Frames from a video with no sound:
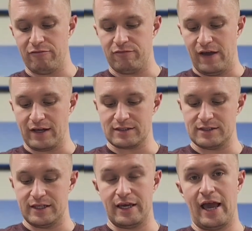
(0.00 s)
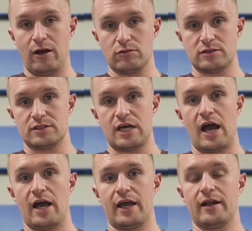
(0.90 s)
affects the
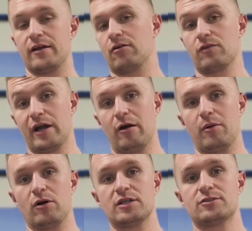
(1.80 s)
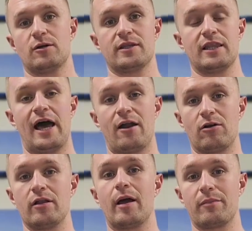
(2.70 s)
outside of our elbow. So the
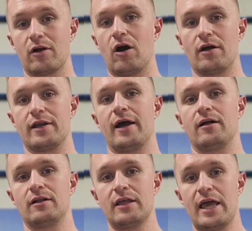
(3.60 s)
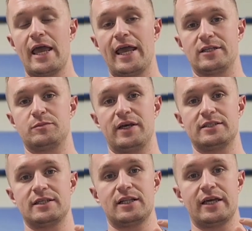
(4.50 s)
lateral epicondyle, it's
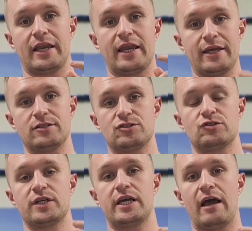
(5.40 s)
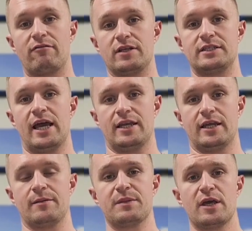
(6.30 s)
basically an injury of the
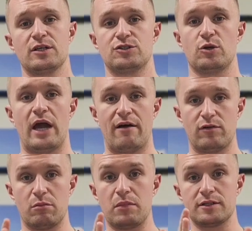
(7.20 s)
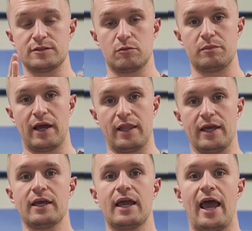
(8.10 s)
tendon. So you have your muscle
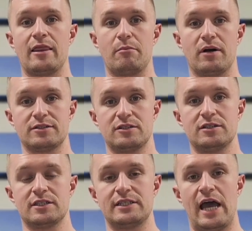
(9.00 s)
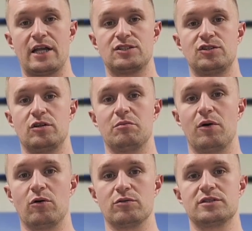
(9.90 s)
belly and the muscle is attached to the
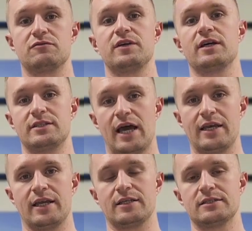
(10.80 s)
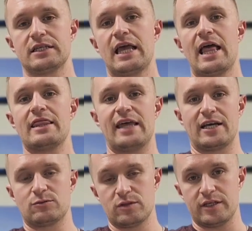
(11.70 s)
bones via tendons.
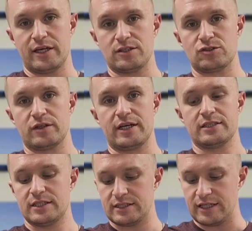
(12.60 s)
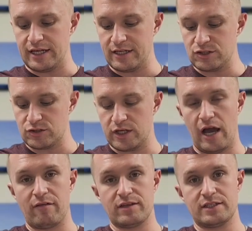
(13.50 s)
That's where the injury is. It's the
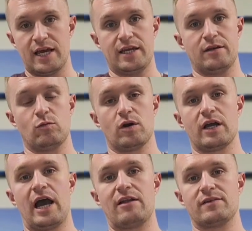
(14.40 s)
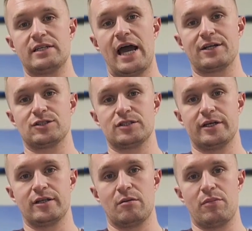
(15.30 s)
injury of the tendon where it kind of attaches
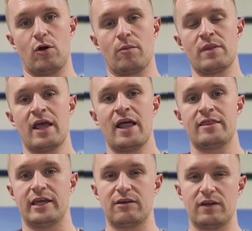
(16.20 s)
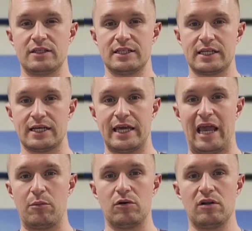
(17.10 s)
near the bone. Think of it as like a
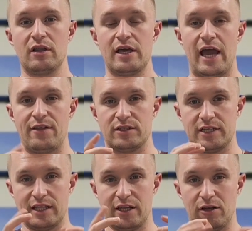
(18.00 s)
cable and there's like